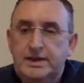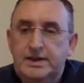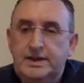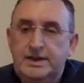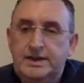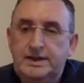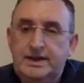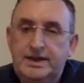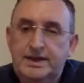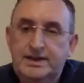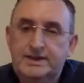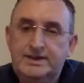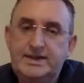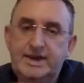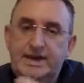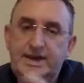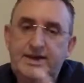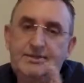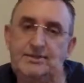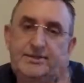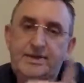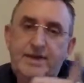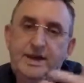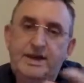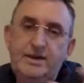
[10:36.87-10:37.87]
in that
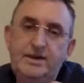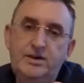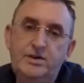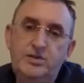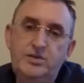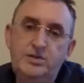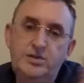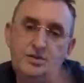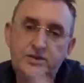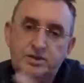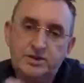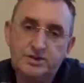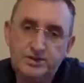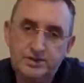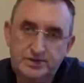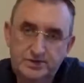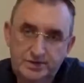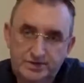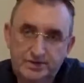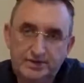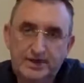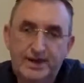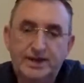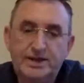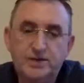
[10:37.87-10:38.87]
time, then of course
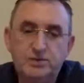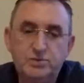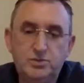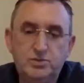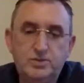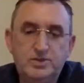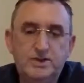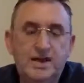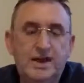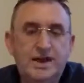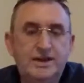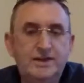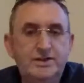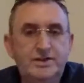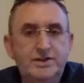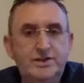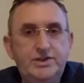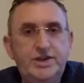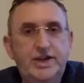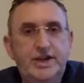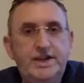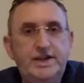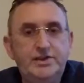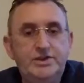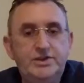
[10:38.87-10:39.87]
things will start to
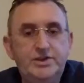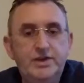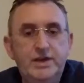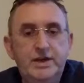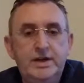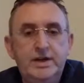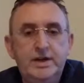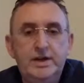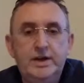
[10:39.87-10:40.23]
change.